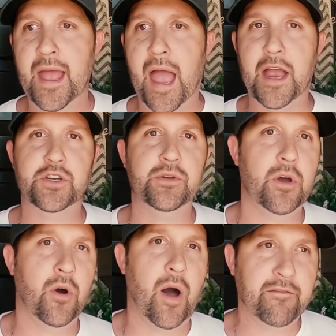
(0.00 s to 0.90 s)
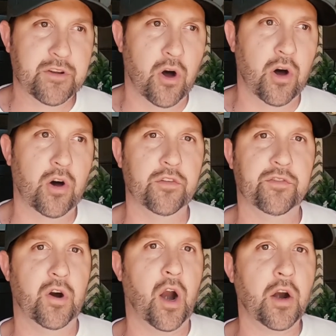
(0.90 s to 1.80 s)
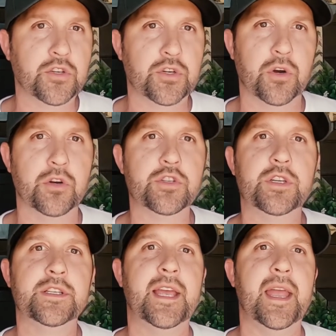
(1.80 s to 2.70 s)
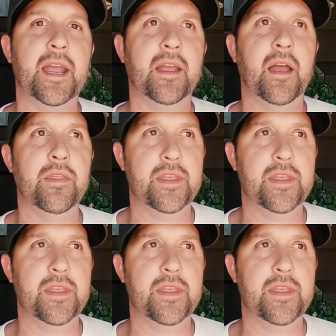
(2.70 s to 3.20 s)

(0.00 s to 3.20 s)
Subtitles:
As you know, I've called for our church to take